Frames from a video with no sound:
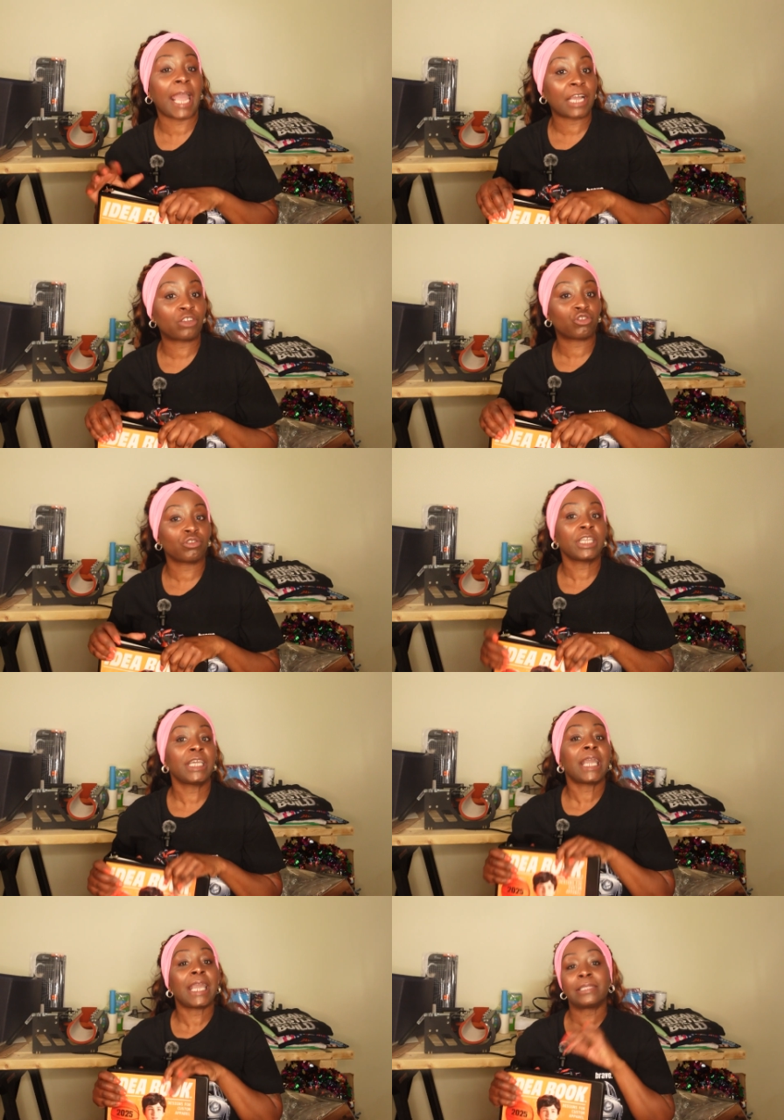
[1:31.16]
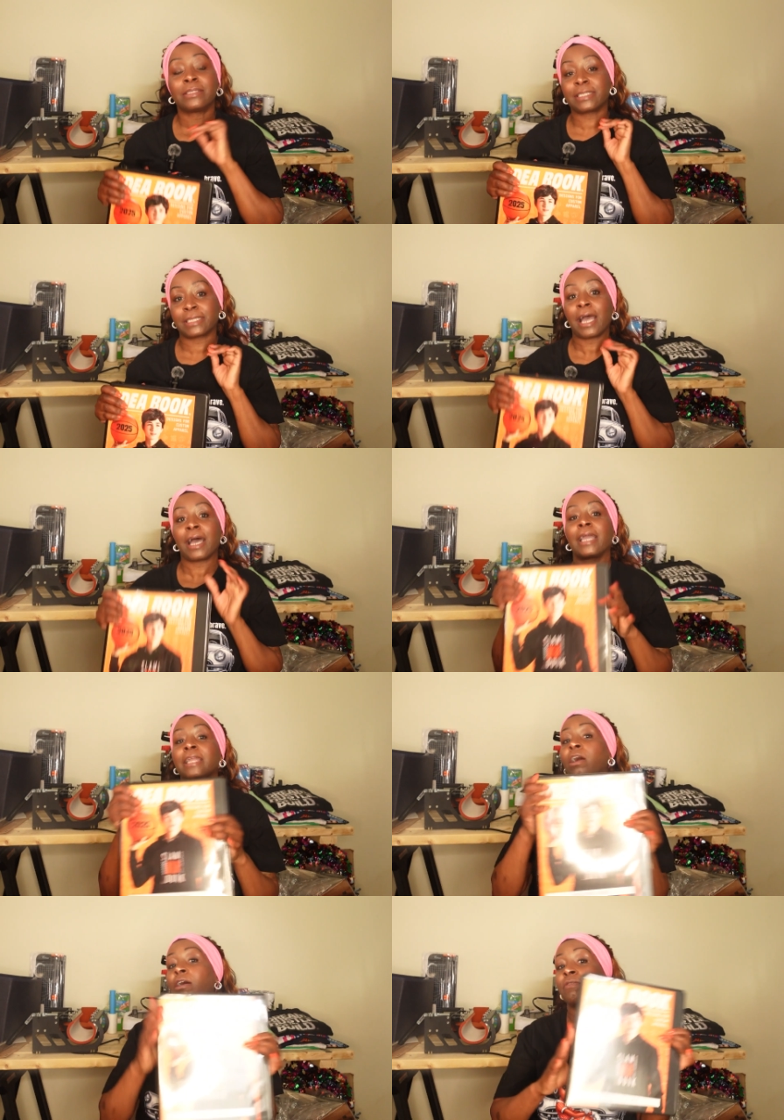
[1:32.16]
actually
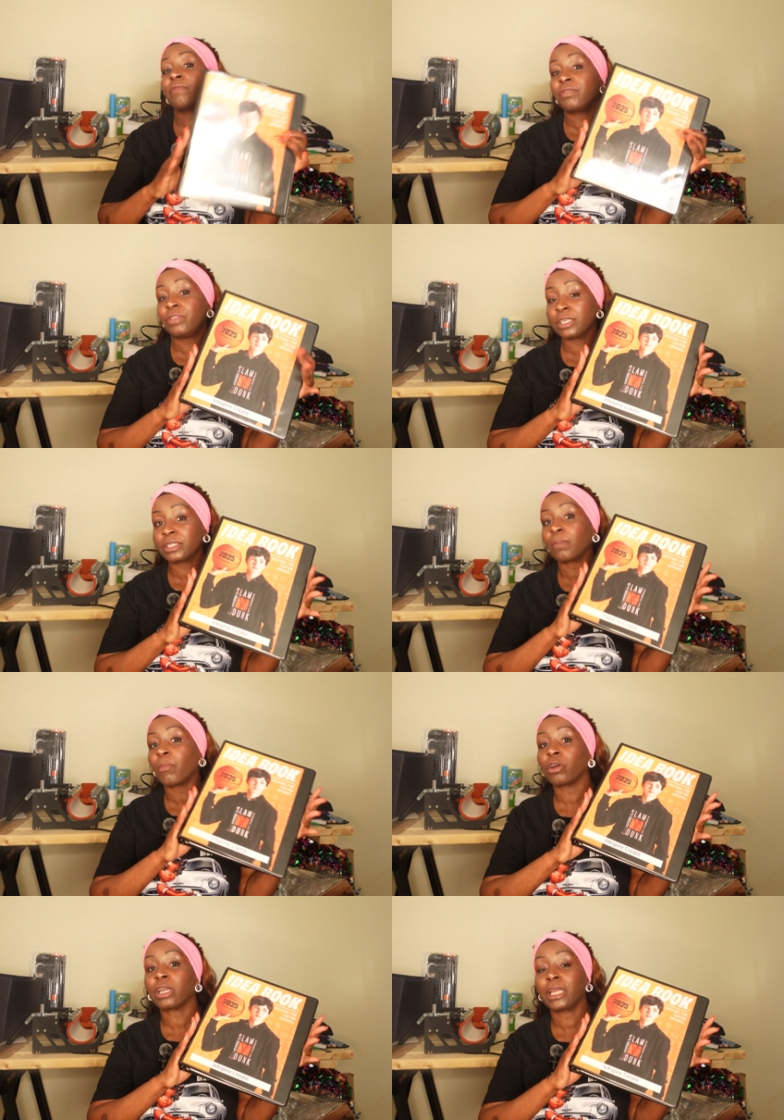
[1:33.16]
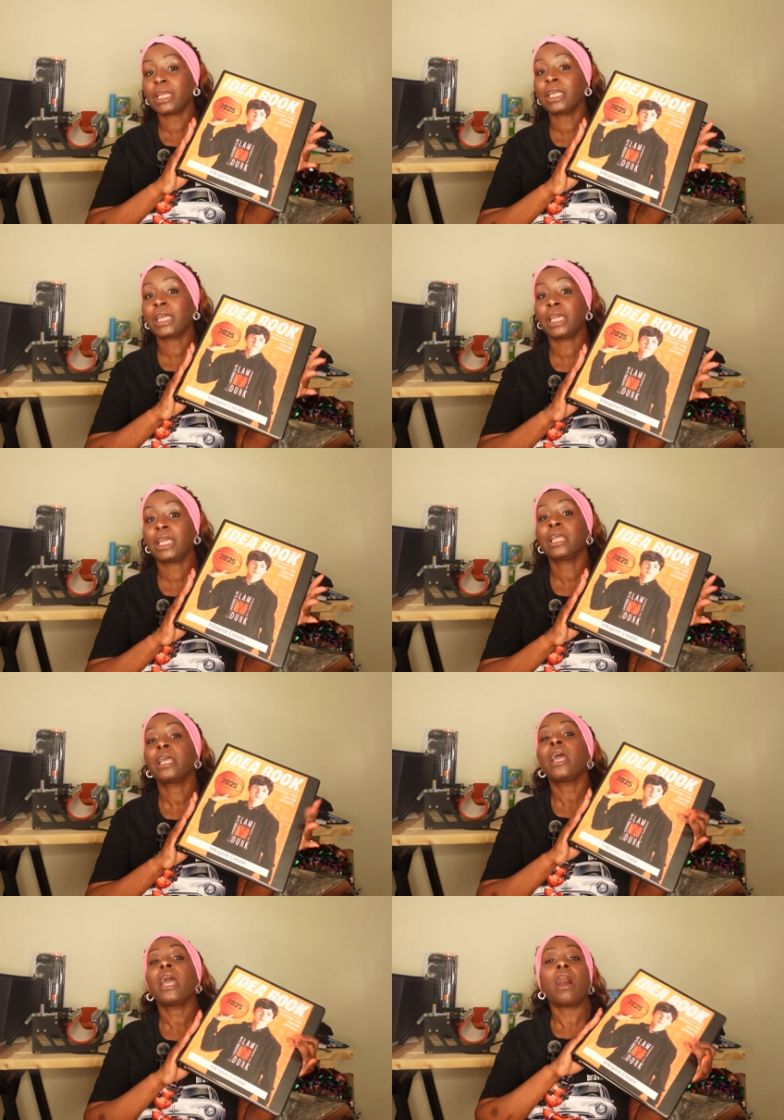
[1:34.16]
inside of this marketing kit.
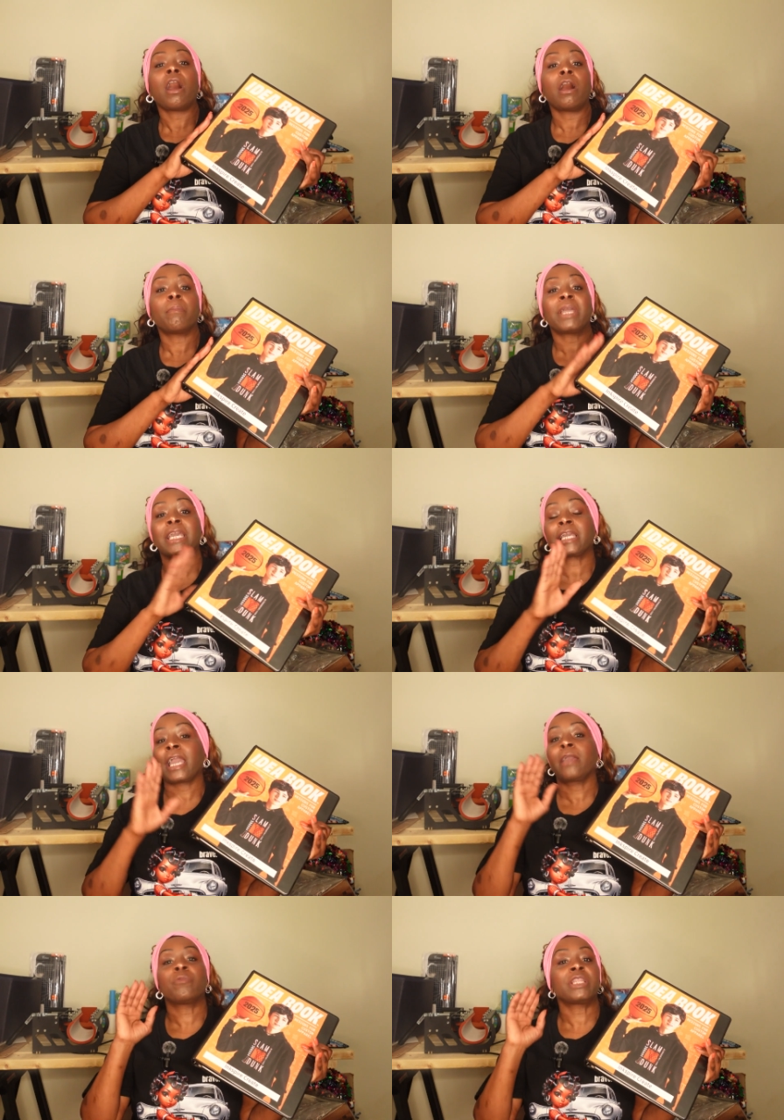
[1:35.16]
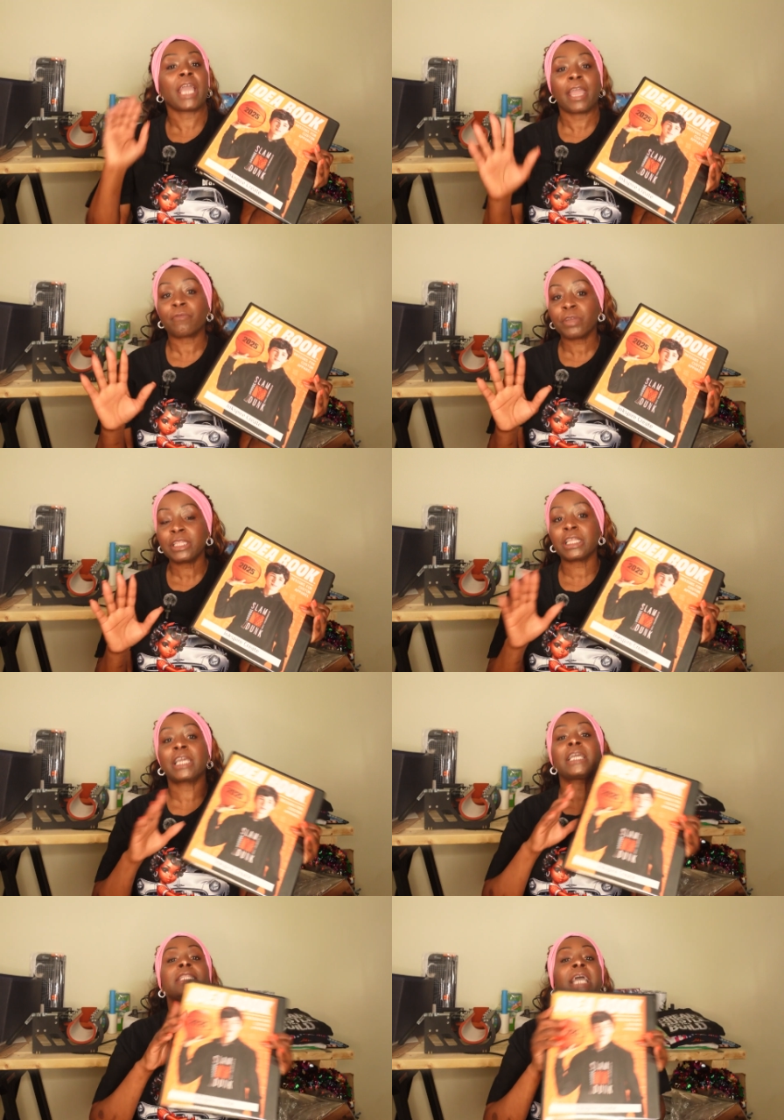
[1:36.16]
It came with
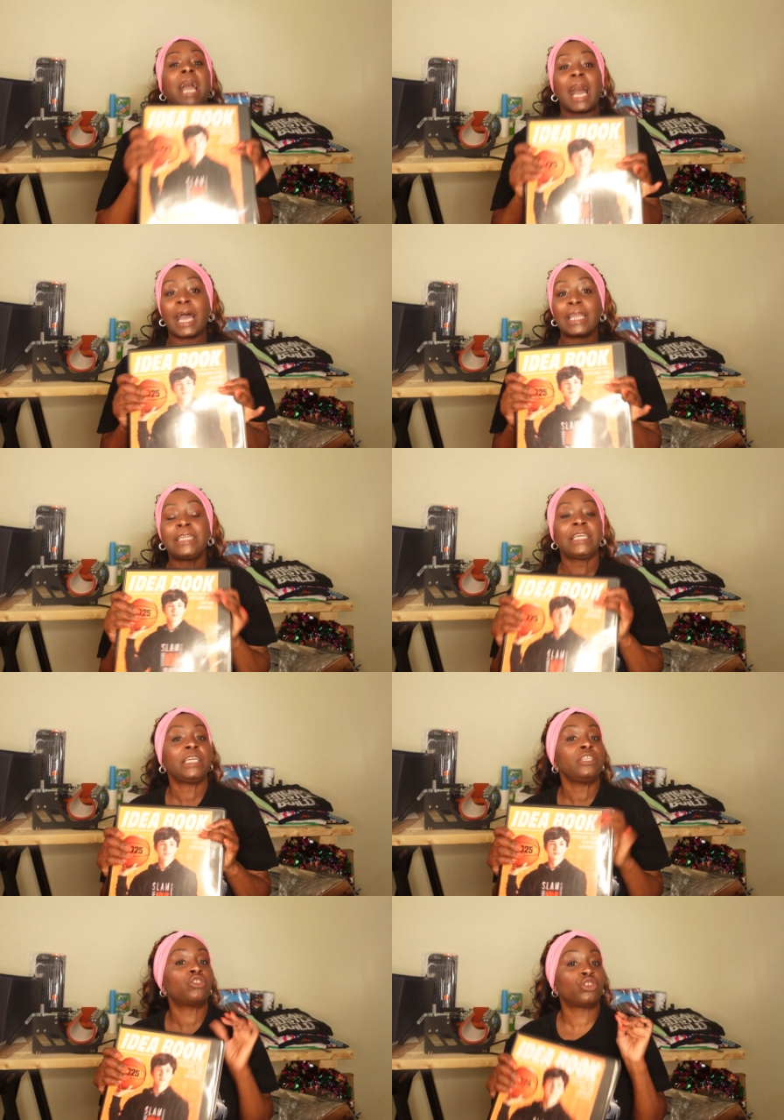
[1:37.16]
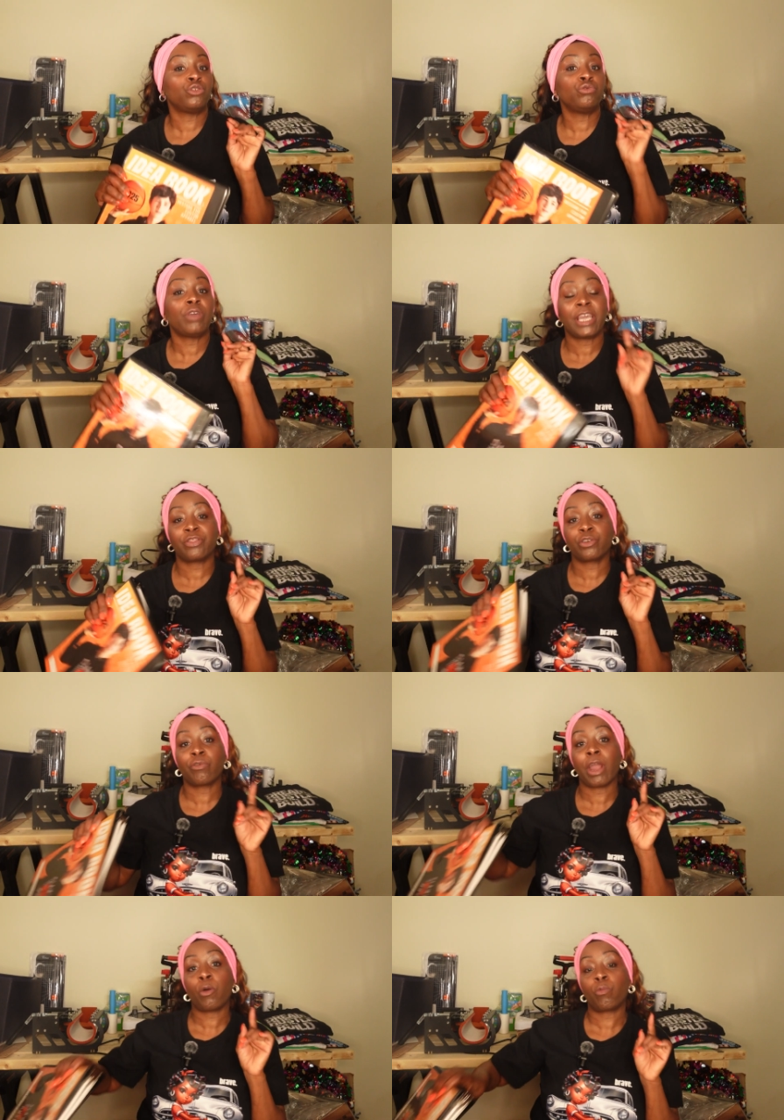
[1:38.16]
everything that I need to hit the
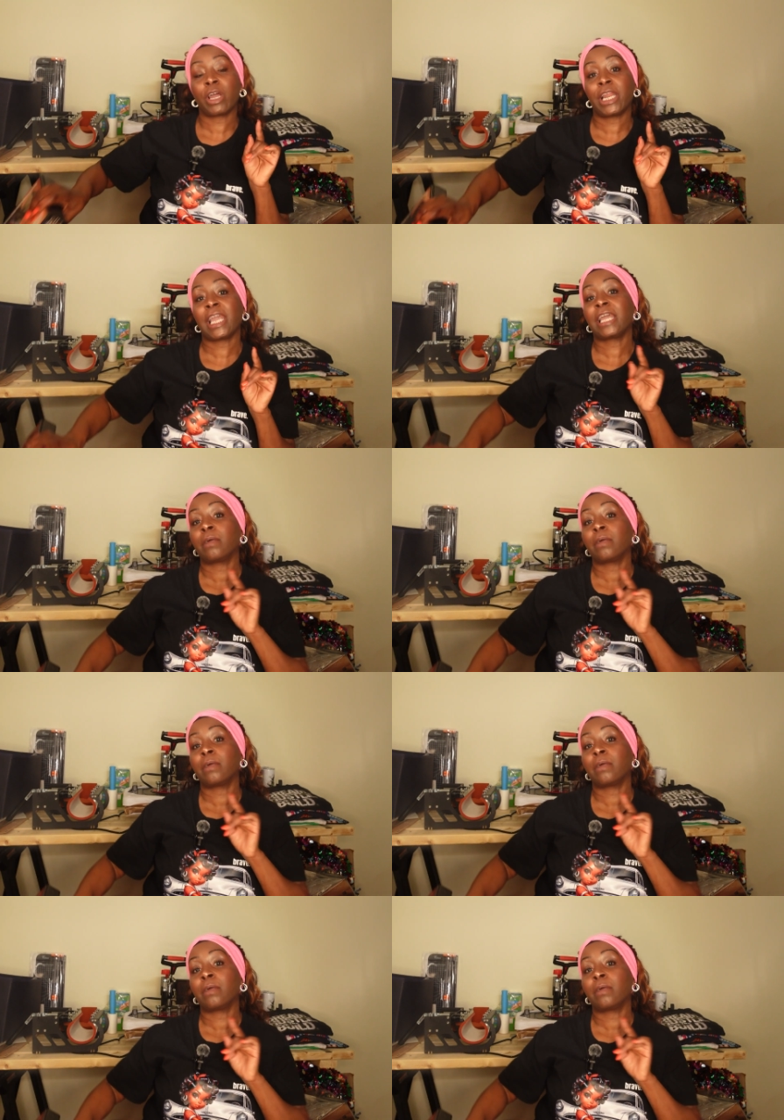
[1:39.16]
ground running.